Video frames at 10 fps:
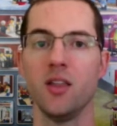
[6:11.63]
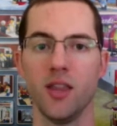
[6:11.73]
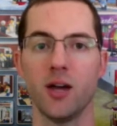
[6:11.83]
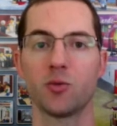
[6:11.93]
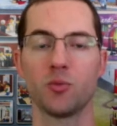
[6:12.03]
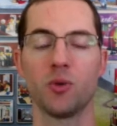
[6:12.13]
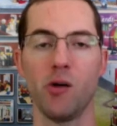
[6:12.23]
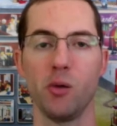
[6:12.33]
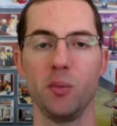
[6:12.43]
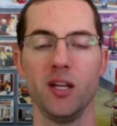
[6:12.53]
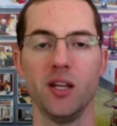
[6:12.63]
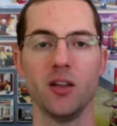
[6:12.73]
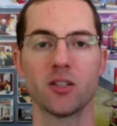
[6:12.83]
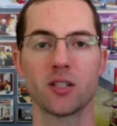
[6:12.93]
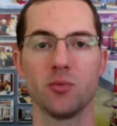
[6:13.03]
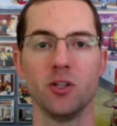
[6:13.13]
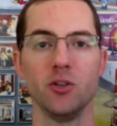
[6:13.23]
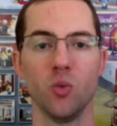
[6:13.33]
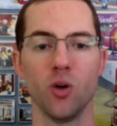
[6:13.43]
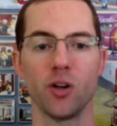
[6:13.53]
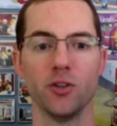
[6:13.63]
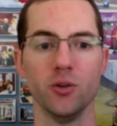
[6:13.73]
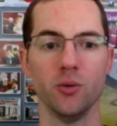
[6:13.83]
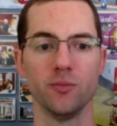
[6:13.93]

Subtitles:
that would probably be something you want to do.